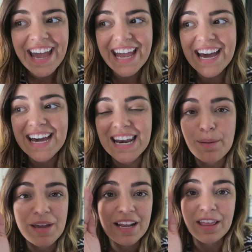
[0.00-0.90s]
and
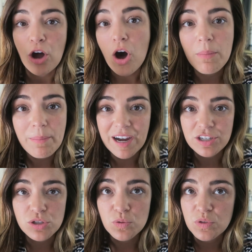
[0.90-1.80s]
I'm getting like all my
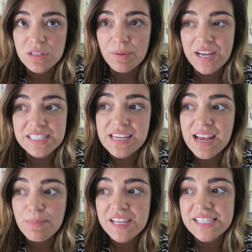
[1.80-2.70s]
back to school supplies
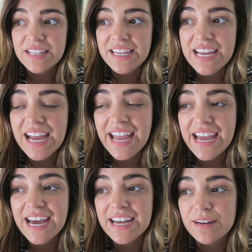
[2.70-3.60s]
today basically,
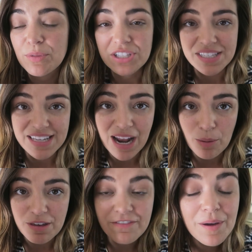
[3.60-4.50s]
and Melissa's gonna
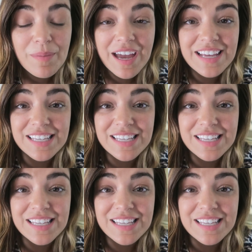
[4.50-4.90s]
help me film it.